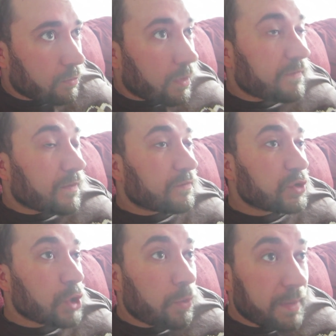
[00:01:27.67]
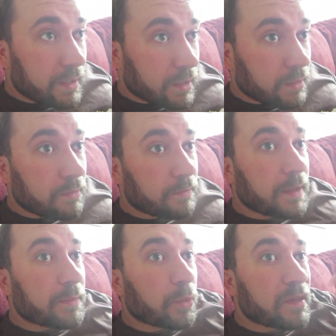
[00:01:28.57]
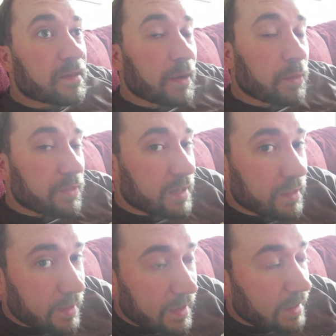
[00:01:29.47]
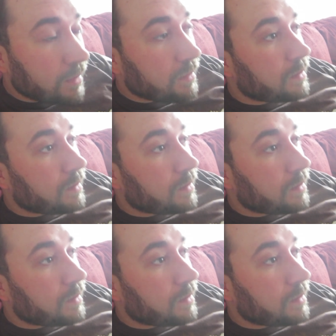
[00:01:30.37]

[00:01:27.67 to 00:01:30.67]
wife of Joe Penna, people we stay with in LA,